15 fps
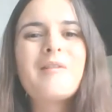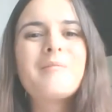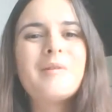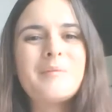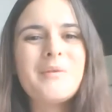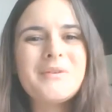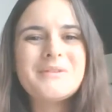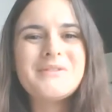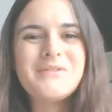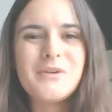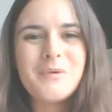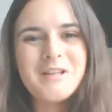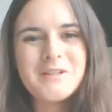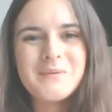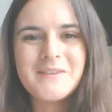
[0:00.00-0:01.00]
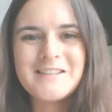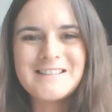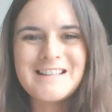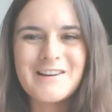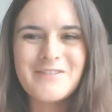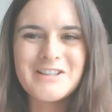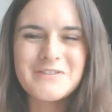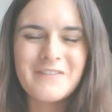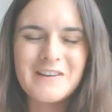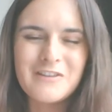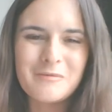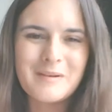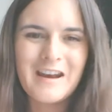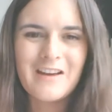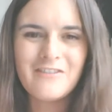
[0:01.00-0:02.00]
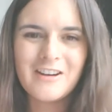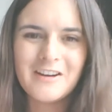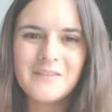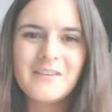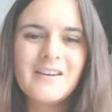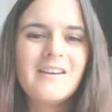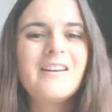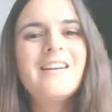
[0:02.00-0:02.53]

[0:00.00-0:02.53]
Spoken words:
But most of all, we just want to see how much fun you've been having.